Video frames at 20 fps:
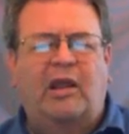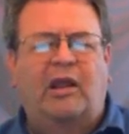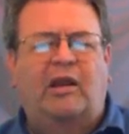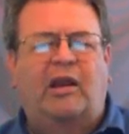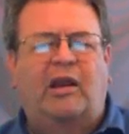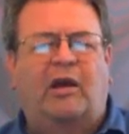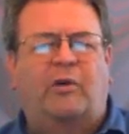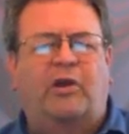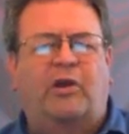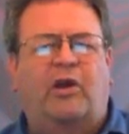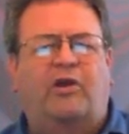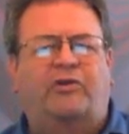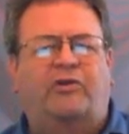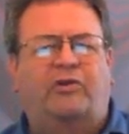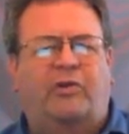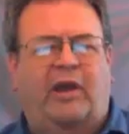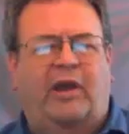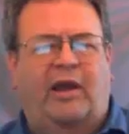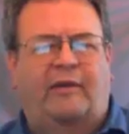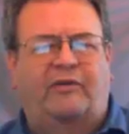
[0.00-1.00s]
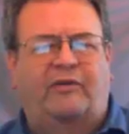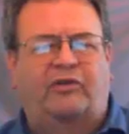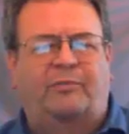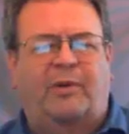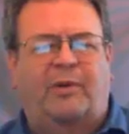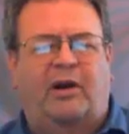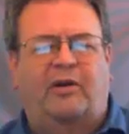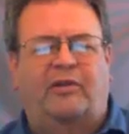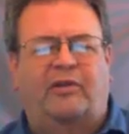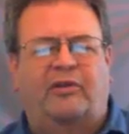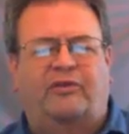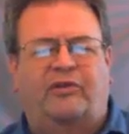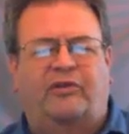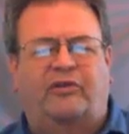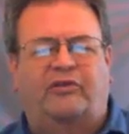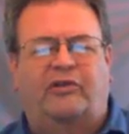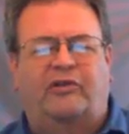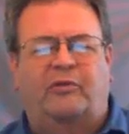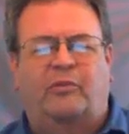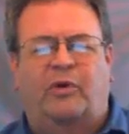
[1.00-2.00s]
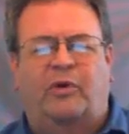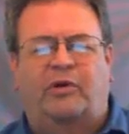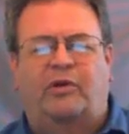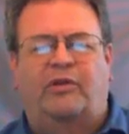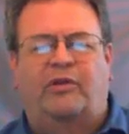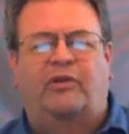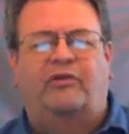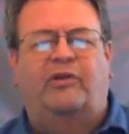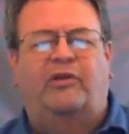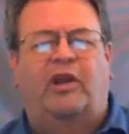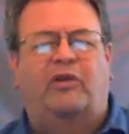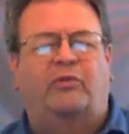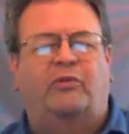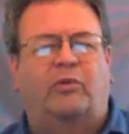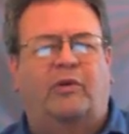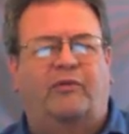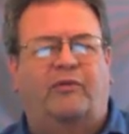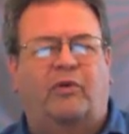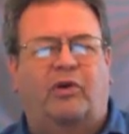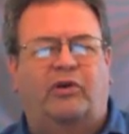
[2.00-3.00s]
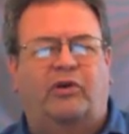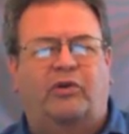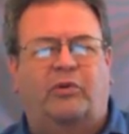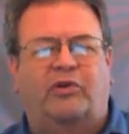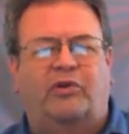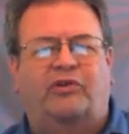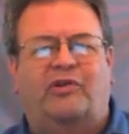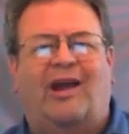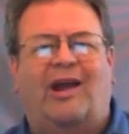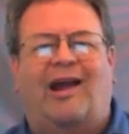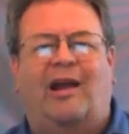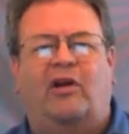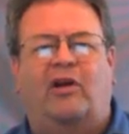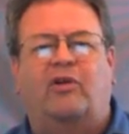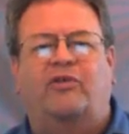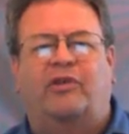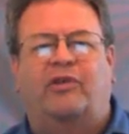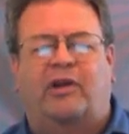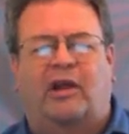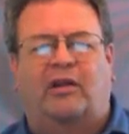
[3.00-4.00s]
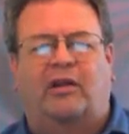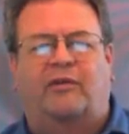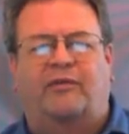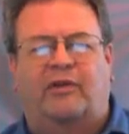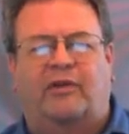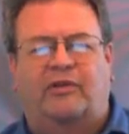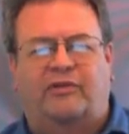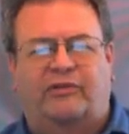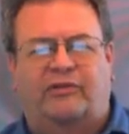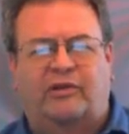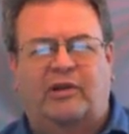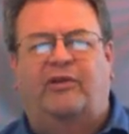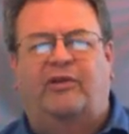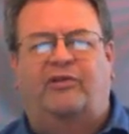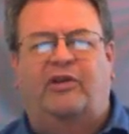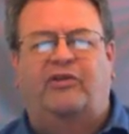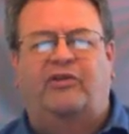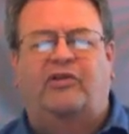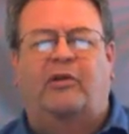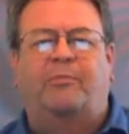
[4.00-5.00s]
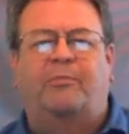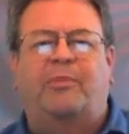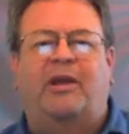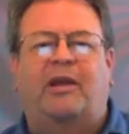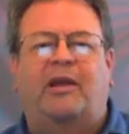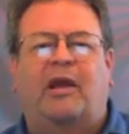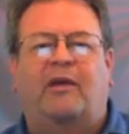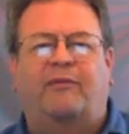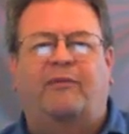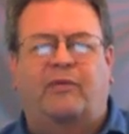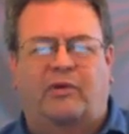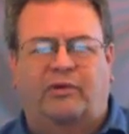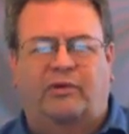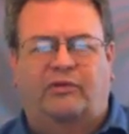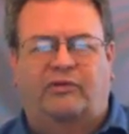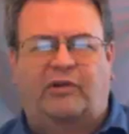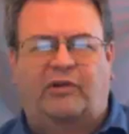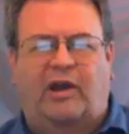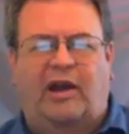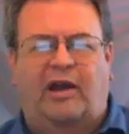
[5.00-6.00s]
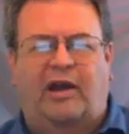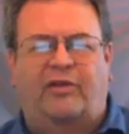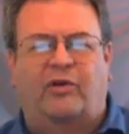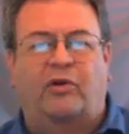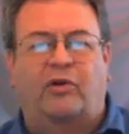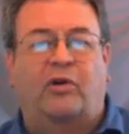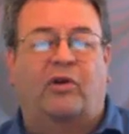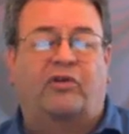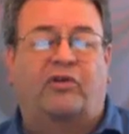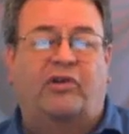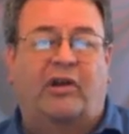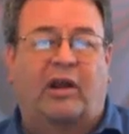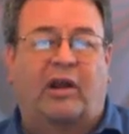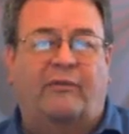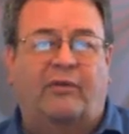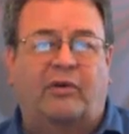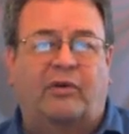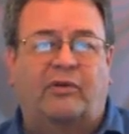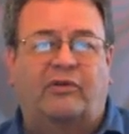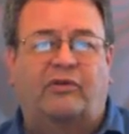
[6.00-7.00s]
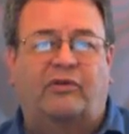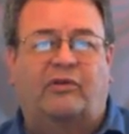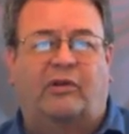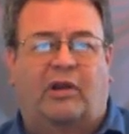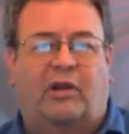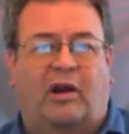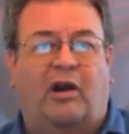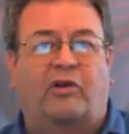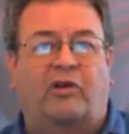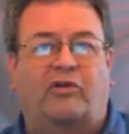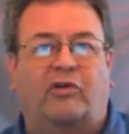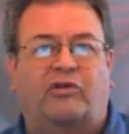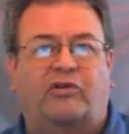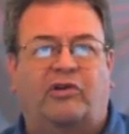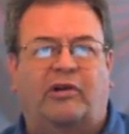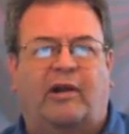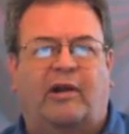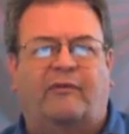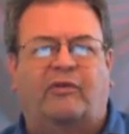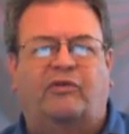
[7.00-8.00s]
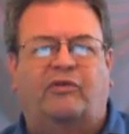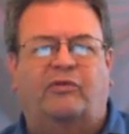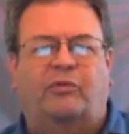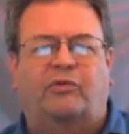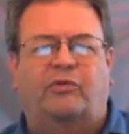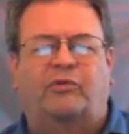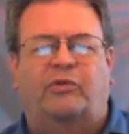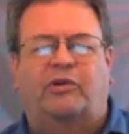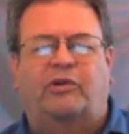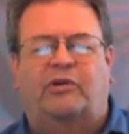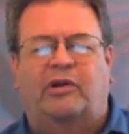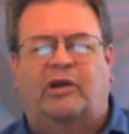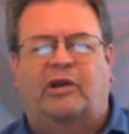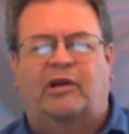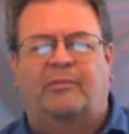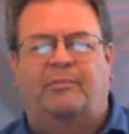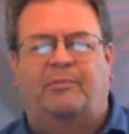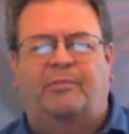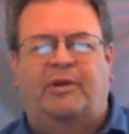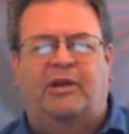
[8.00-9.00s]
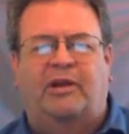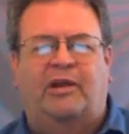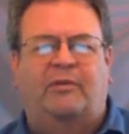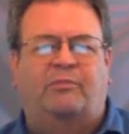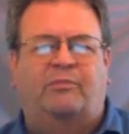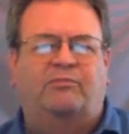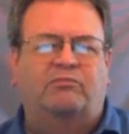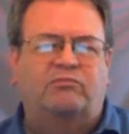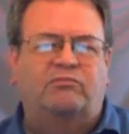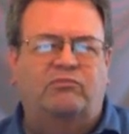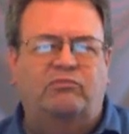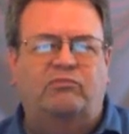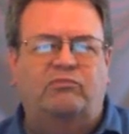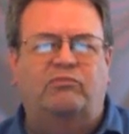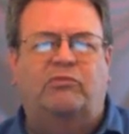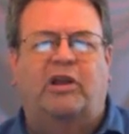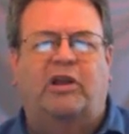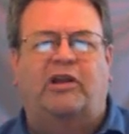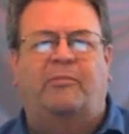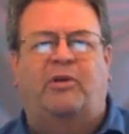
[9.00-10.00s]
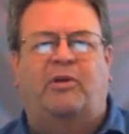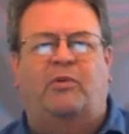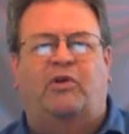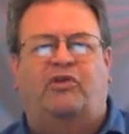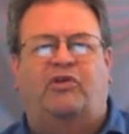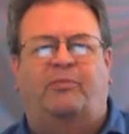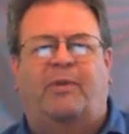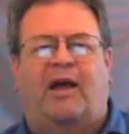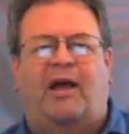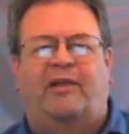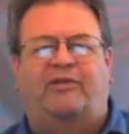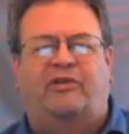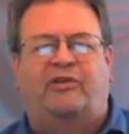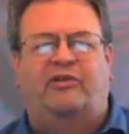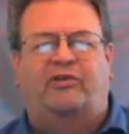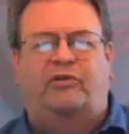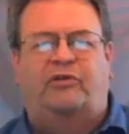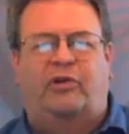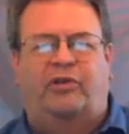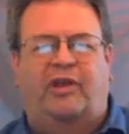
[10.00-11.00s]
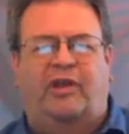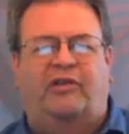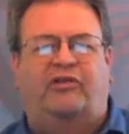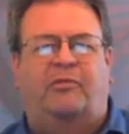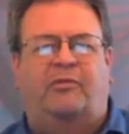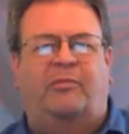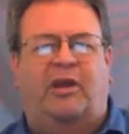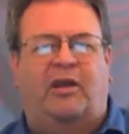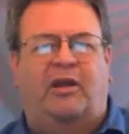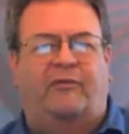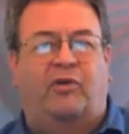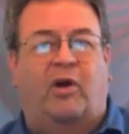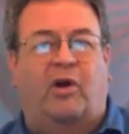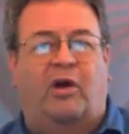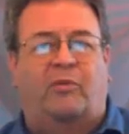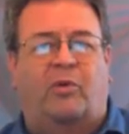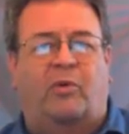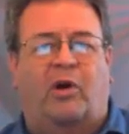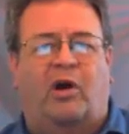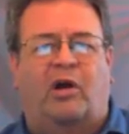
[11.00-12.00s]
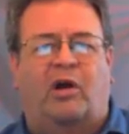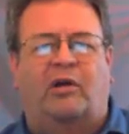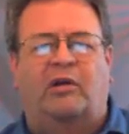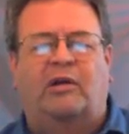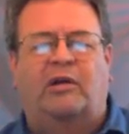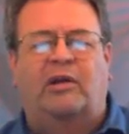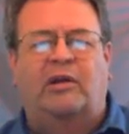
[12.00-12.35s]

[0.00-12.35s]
Now we also have, as part of the system, what in this case we're referring to as tigers and elephants. These are big efforts, either urgent efforts, large urgent efforts, which would tend to be responses to things that may have gone wrong,